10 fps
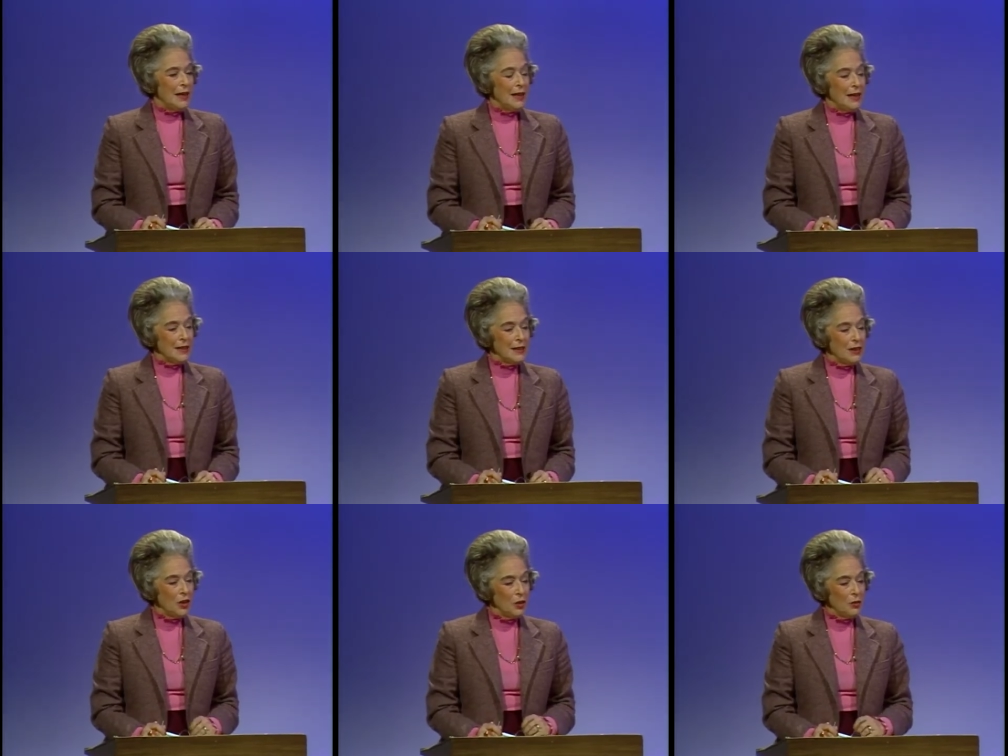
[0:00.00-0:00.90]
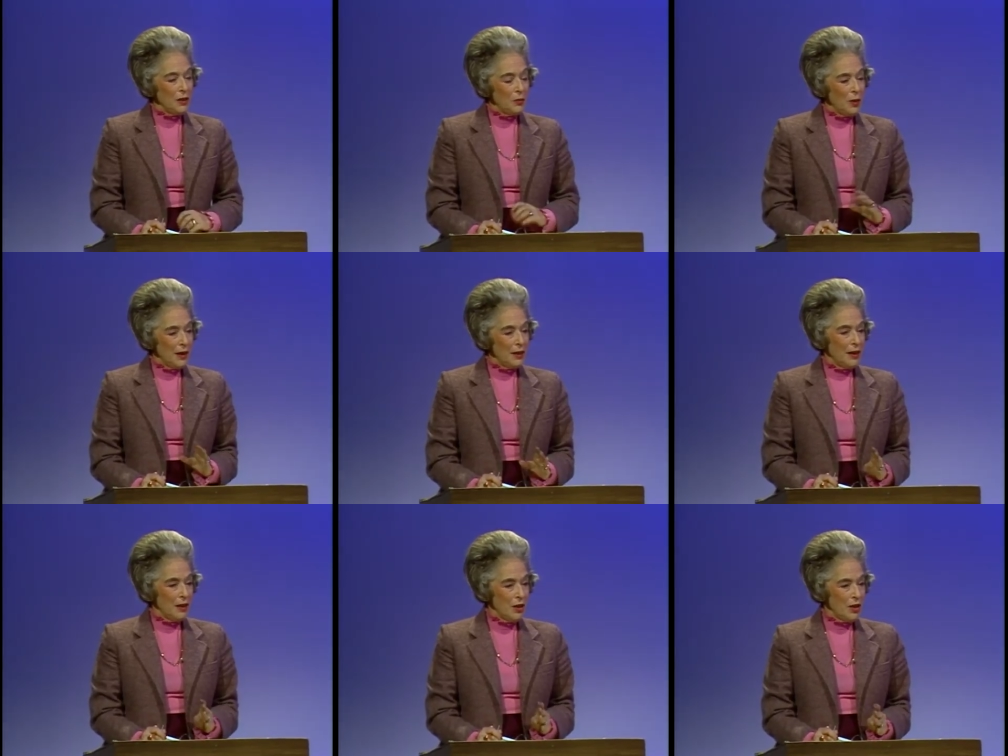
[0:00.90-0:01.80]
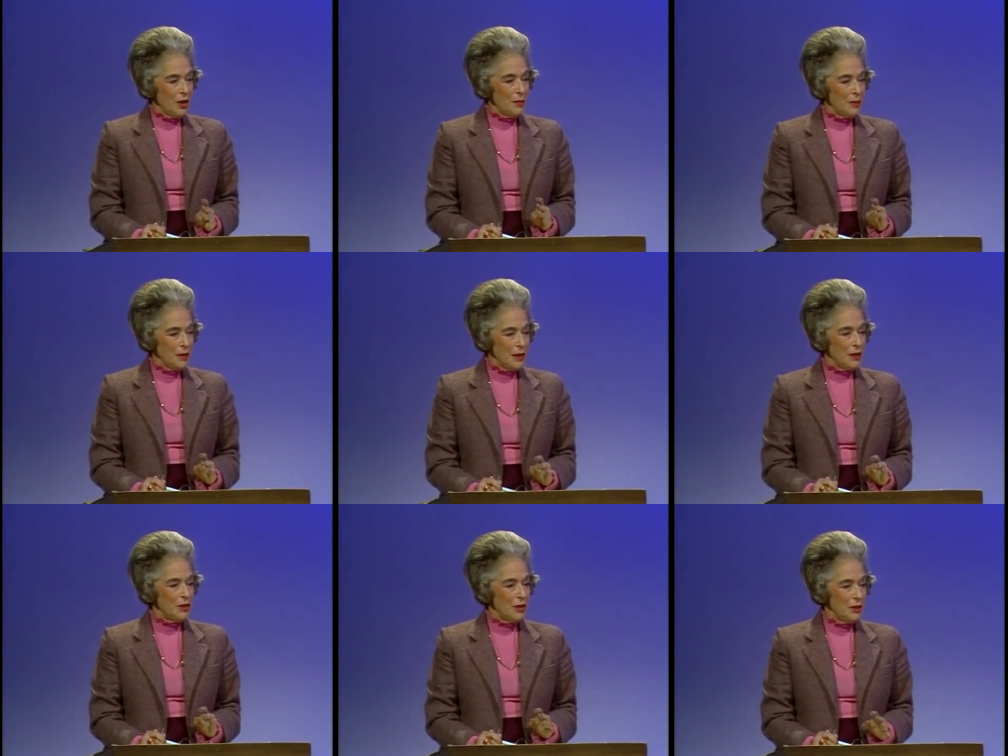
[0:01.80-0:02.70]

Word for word: it isn't only what the harm done to the